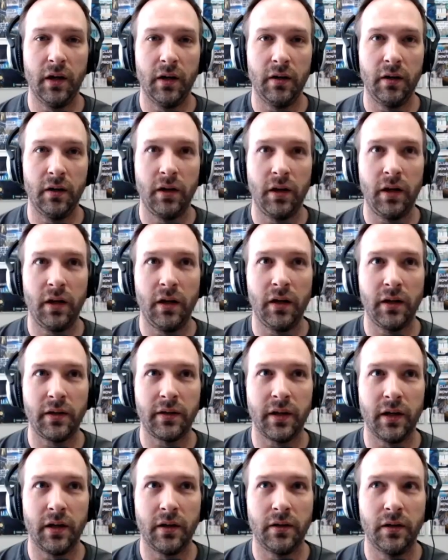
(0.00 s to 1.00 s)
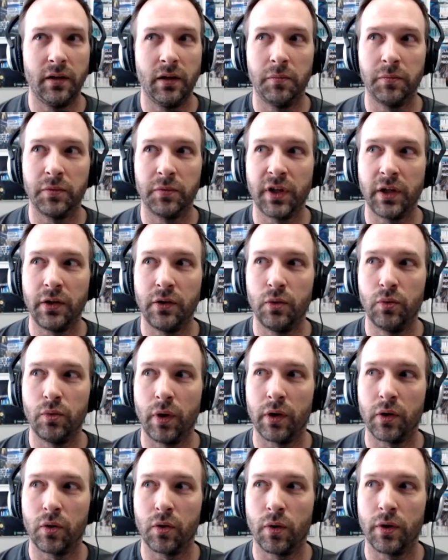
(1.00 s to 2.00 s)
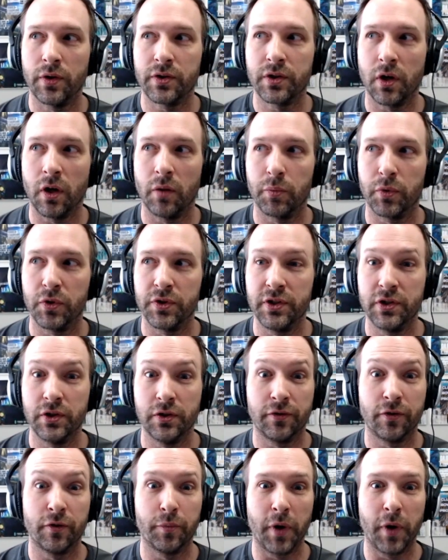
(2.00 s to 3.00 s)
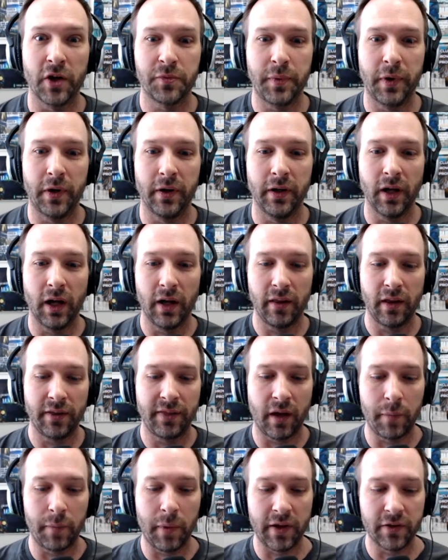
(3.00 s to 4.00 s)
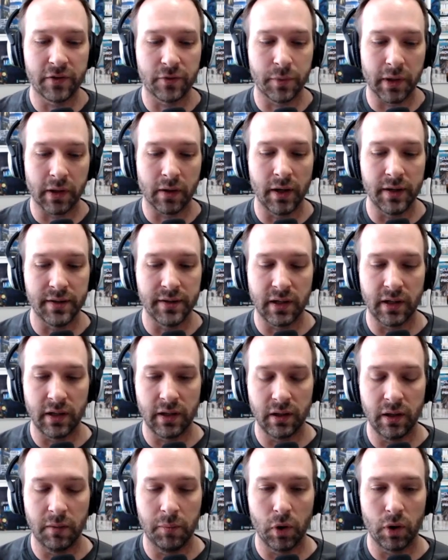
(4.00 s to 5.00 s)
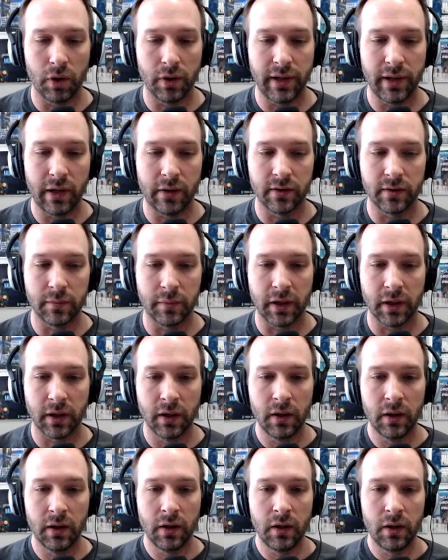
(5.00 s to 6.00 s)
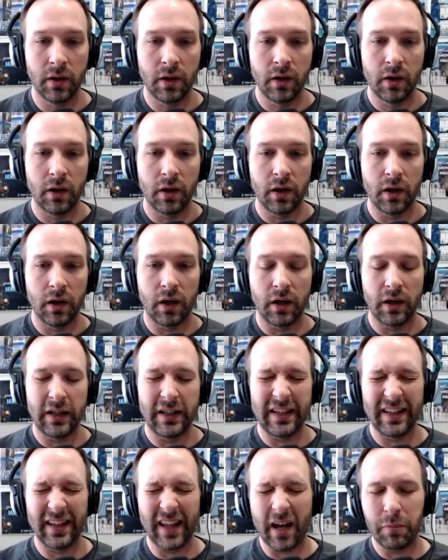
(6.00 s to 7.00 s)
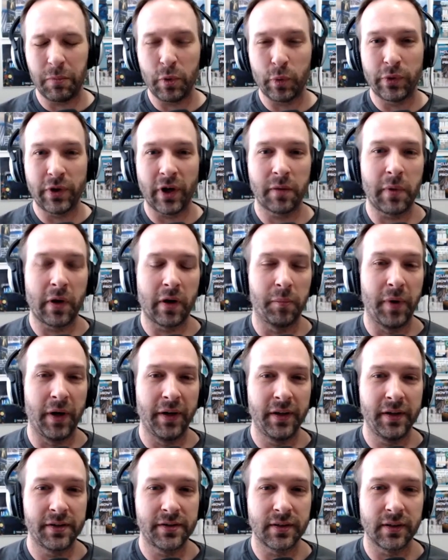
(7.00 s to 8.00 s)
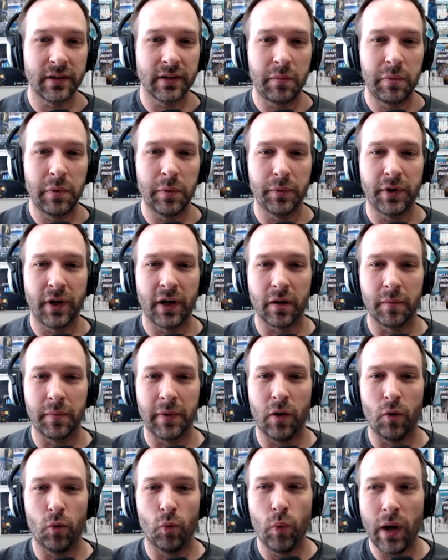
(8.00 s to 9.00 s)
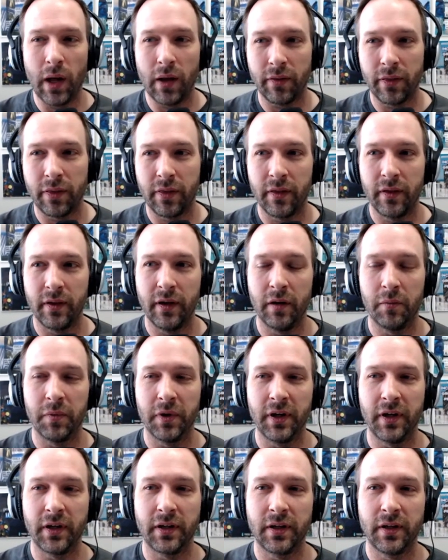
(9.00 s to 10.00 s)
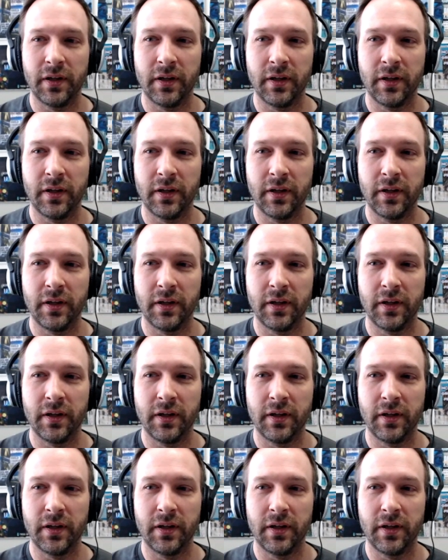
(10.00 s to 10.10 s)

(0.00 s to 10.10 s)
and I, I like that because um, I do run a course called Procedures for Prosperity. I, I, thought about this for my clients and I, and I boiled it down because I'm like, a lot of people talk about abundance, a lot of people talk about wealth, and I'm like,